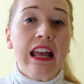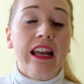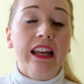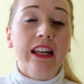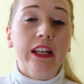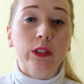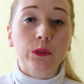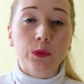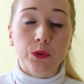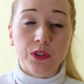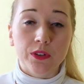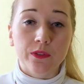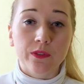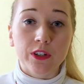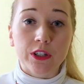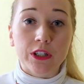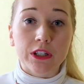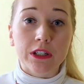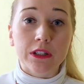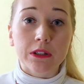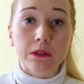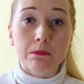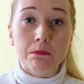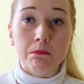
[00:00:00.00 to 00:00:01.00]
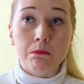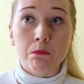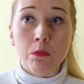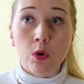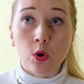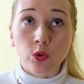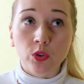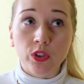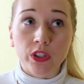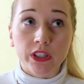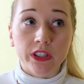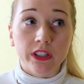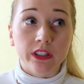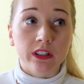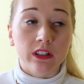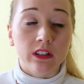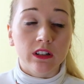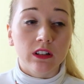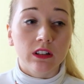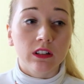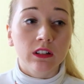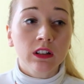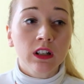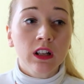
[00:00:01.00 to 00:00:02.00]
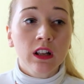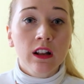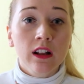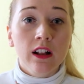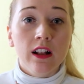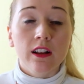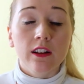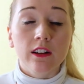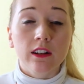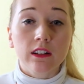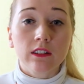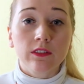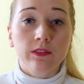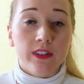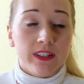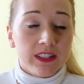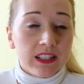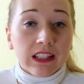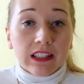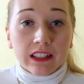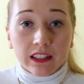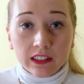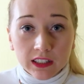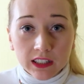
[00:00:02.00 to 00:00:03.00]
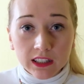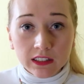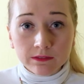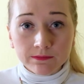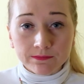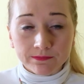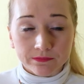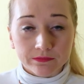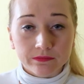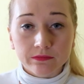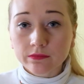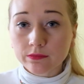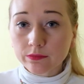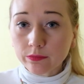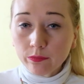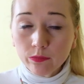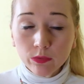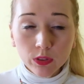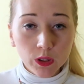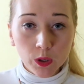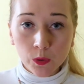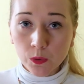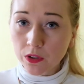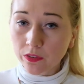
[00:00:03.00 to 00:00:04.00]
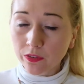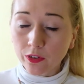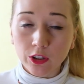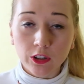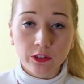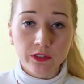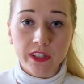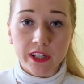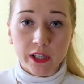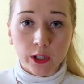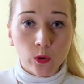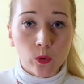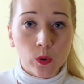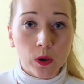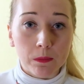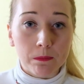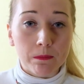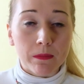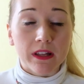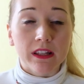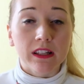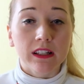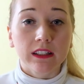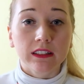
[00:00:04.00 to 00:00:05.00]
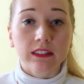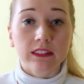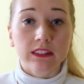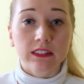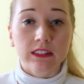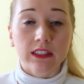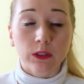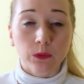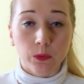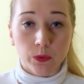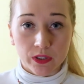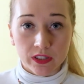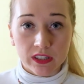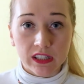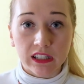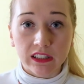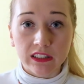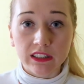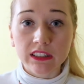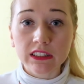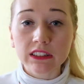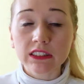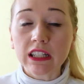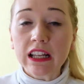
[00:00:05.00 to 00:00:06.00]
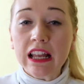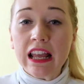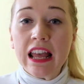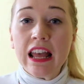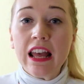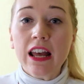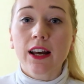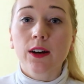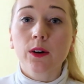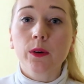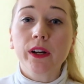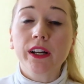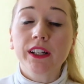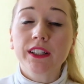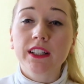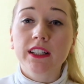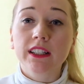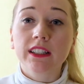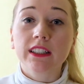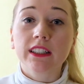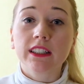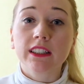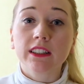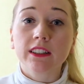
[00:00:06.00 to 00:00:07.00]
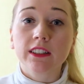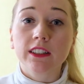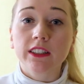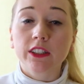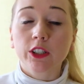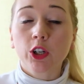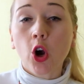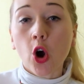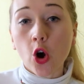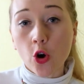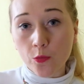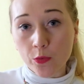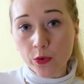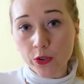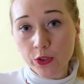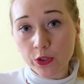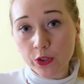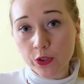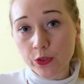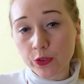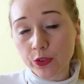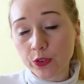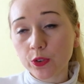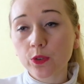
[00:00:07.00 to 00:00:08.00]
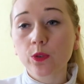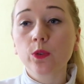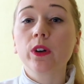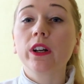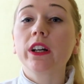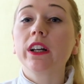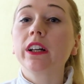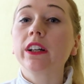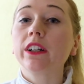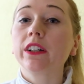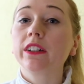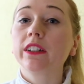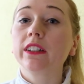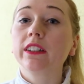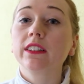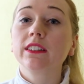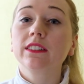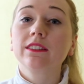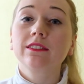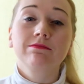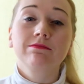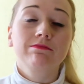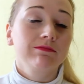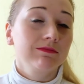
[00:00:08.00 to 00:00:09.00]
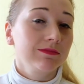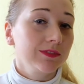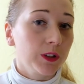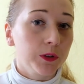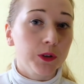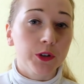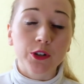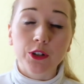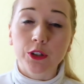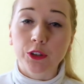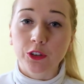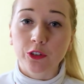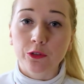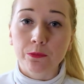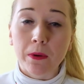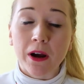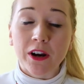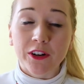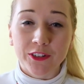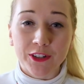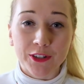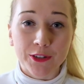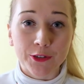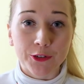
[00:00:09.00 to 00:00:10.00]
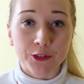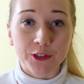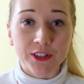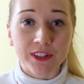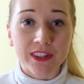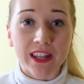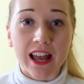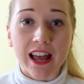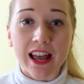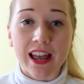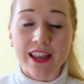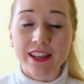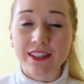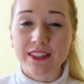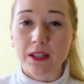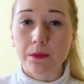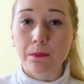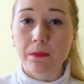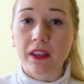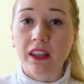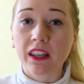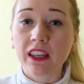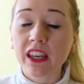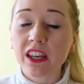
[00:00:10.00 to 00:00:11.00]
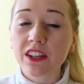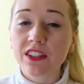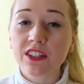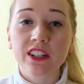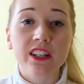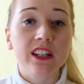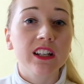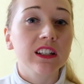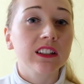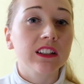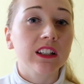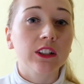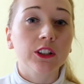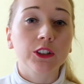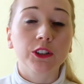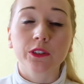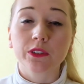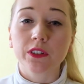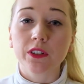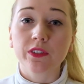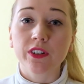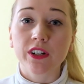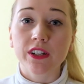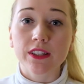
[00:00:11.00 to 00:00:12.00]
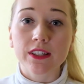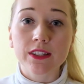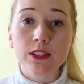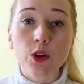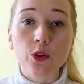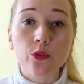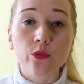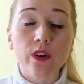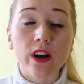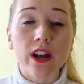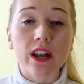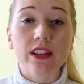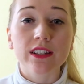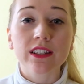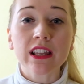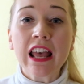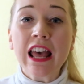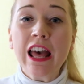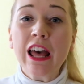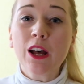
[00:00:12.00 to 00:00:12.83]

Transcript: It was a very modern facility with all of the equipment that was needed. We had a common zone where there were a lot of parties organized, a big kitchen, a lot of different sofas.